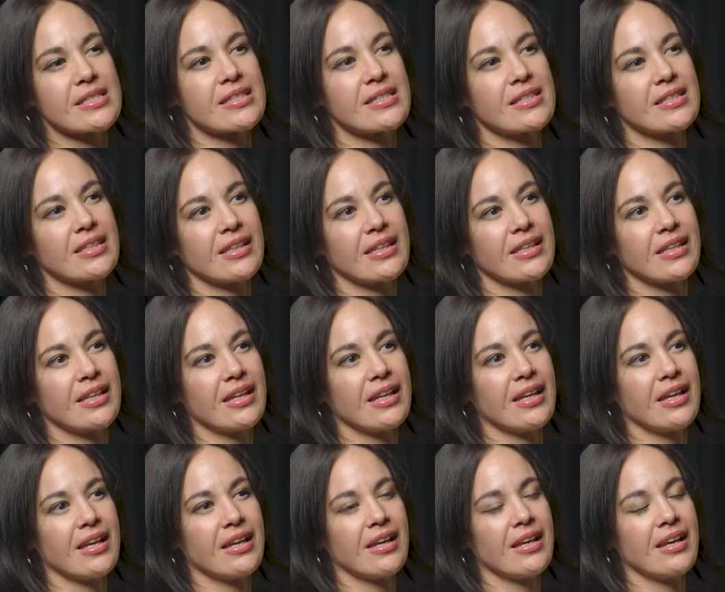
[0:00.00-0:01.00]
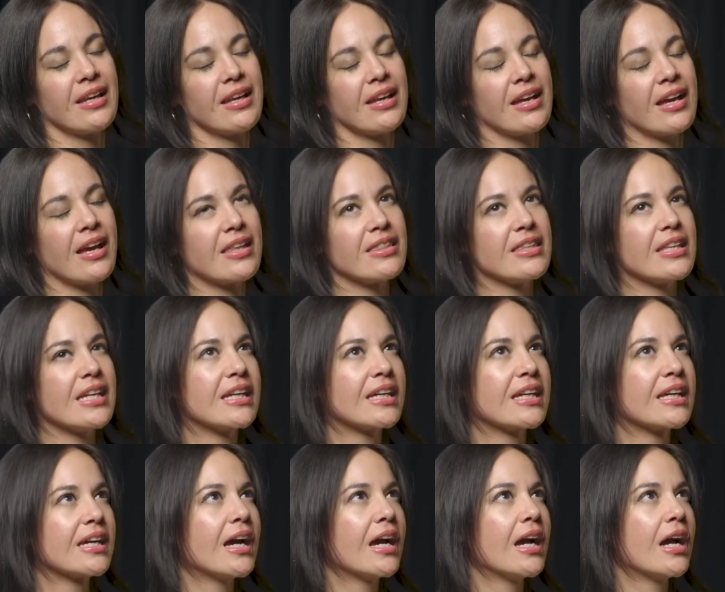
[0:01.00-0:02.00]
I
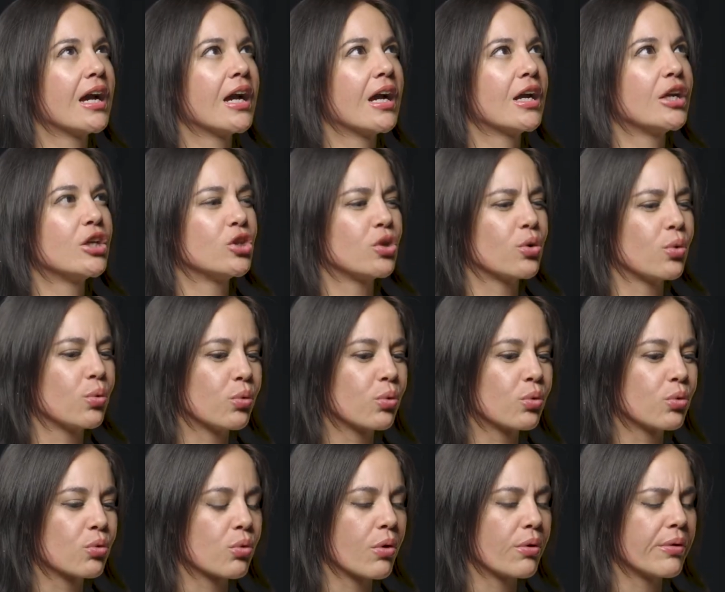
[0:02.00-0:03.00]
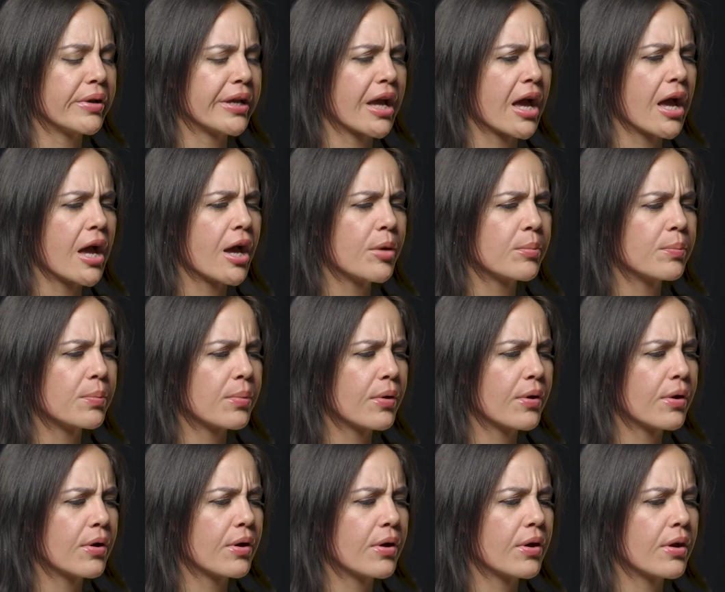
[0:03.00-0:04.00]
think, you know, growing up,
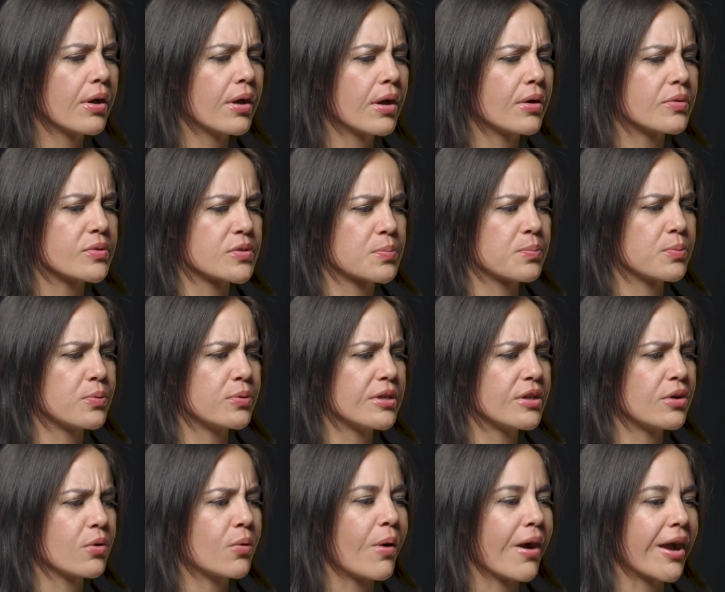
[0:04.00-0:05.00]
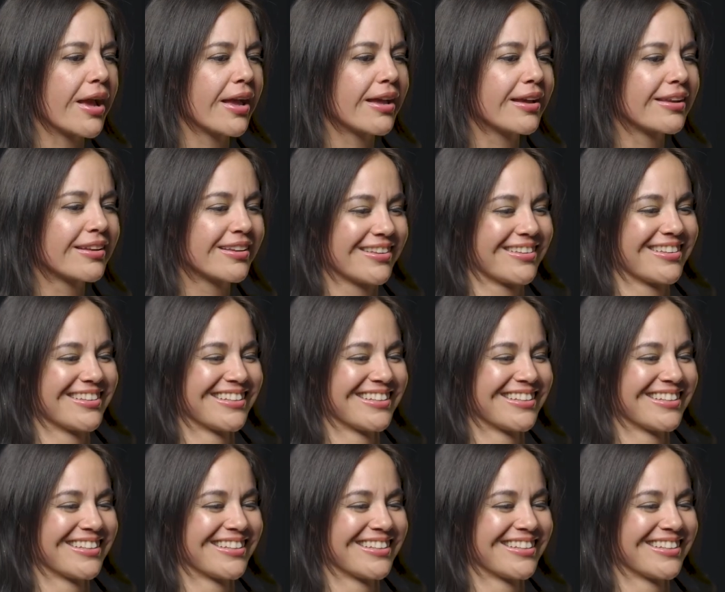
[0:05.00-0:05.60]
I was pretty quiet.